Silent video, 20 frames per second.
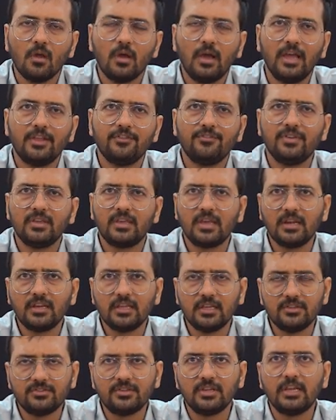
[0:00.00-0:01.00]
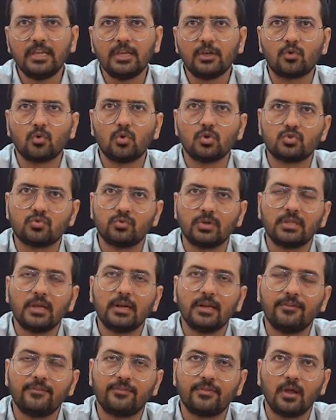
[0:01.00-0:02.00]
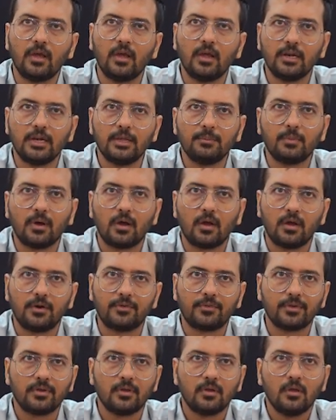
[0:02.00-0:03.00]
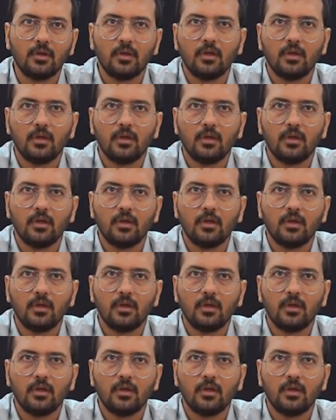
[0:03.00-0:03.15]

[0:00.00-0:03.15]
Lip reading: as we can easily encroach over the Lima artery.